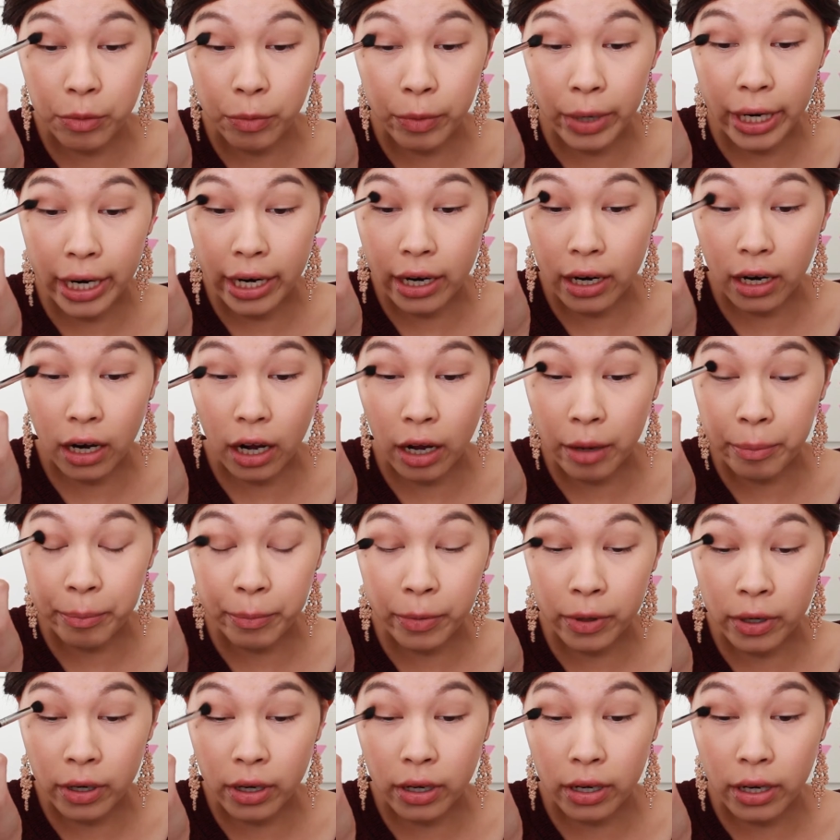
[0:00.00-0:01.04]
where I
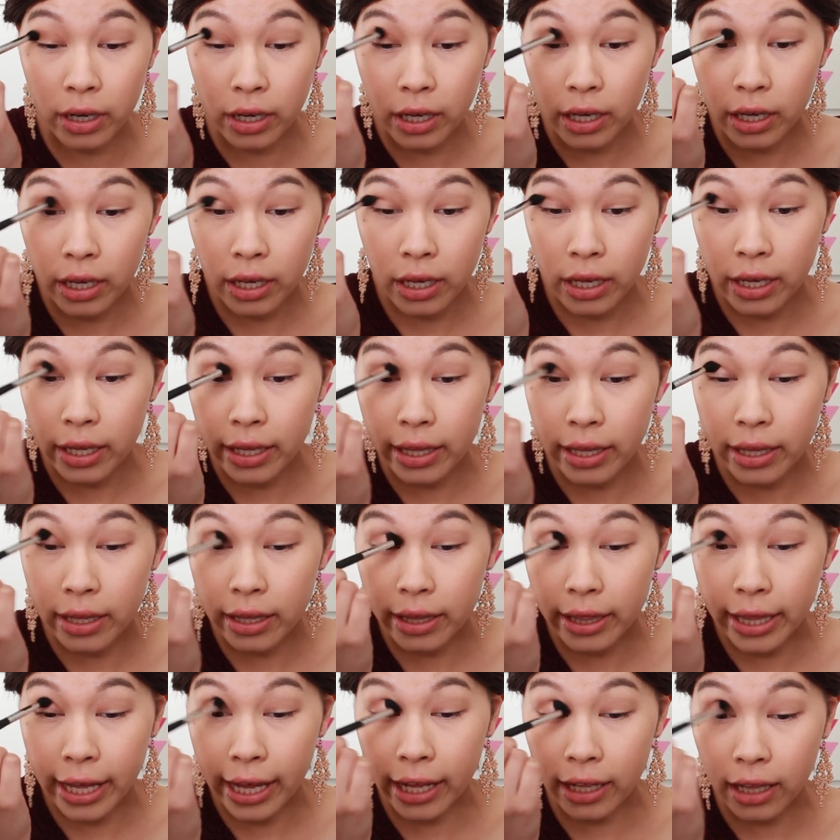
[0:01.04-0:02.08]
put
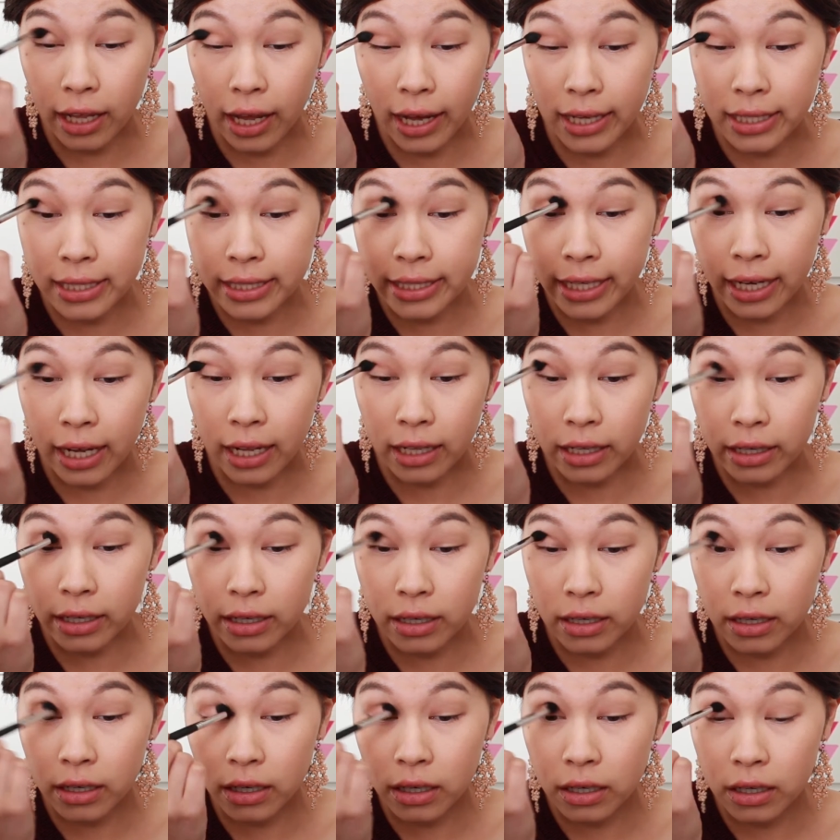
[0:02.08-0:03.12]
that last
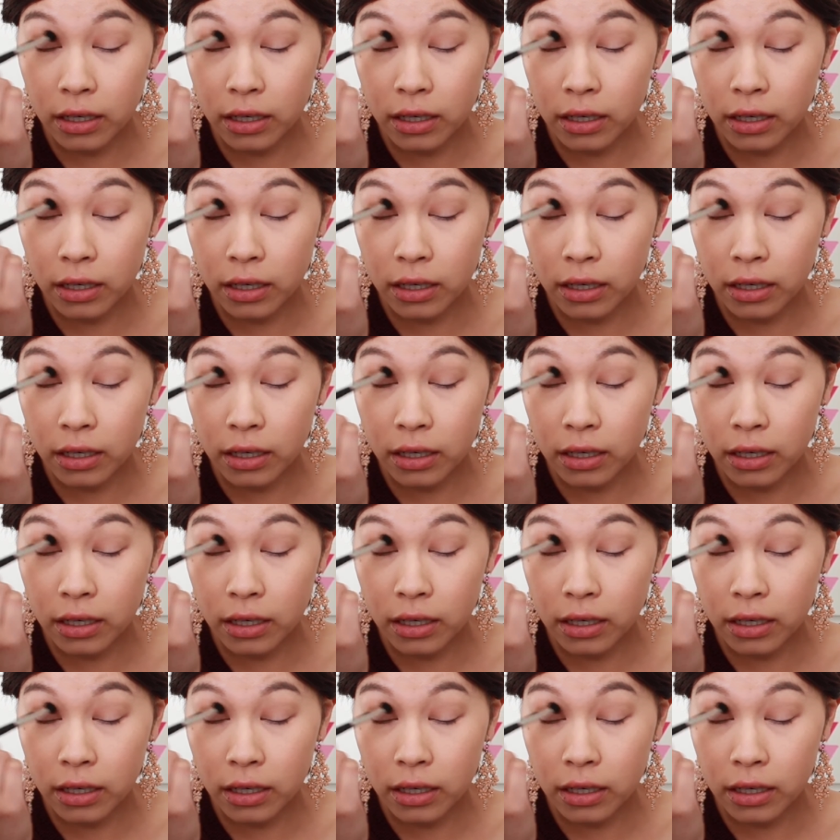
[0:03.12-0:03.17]
color.